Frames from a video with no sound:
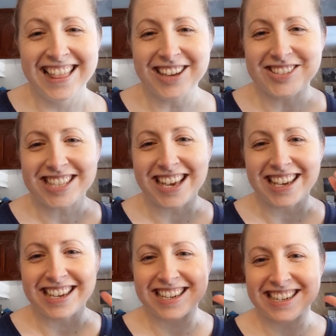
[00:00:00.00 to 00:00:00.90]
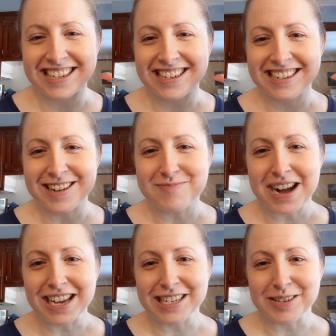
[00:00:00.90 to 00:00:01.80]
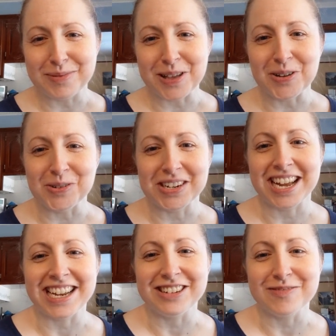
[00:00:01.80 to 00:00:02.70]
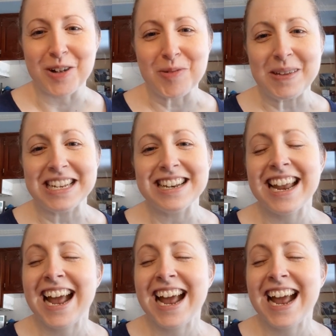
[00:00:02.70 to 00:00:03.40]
That was like a mind blown kind of moment.